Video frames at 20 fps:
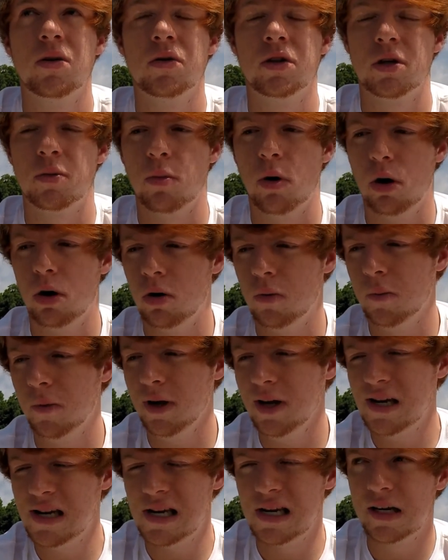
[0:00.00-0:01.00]
Tomorrow would
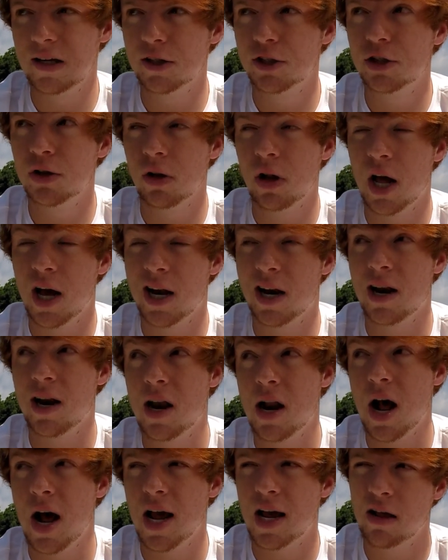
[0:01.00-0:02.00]
be July
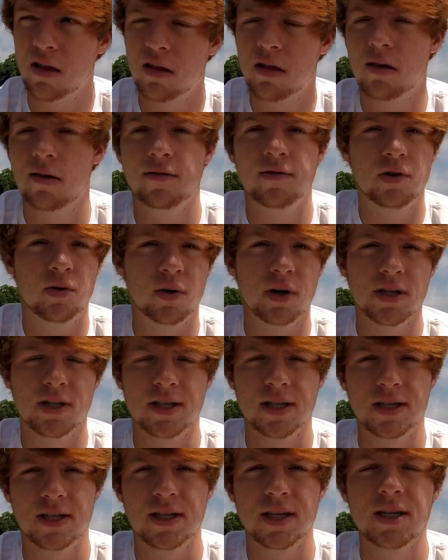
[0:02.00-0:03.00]
9th of
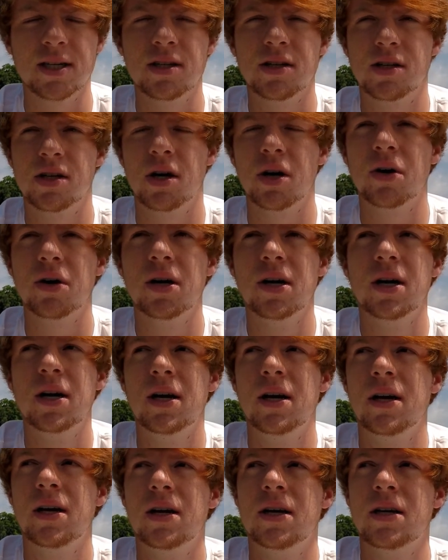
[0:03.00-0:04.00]
2016, so
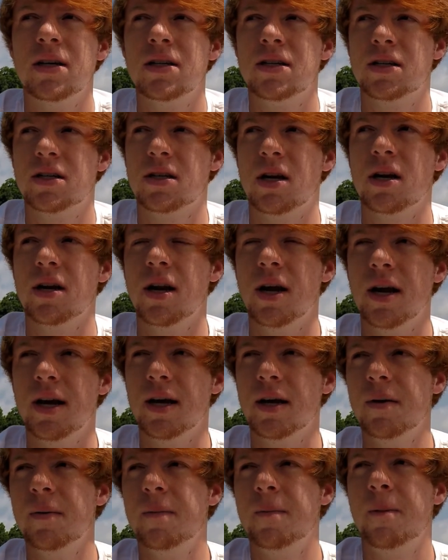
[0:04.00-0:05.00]

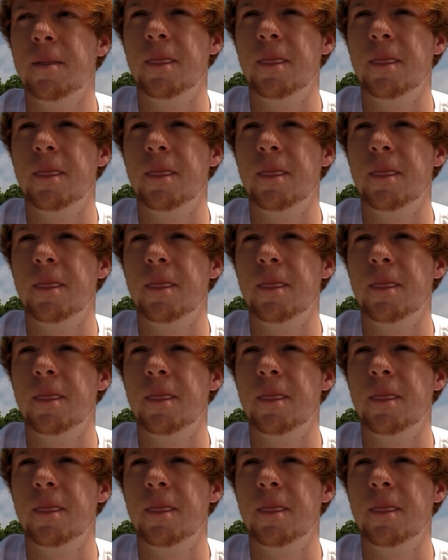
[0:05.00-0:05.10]
Sunday.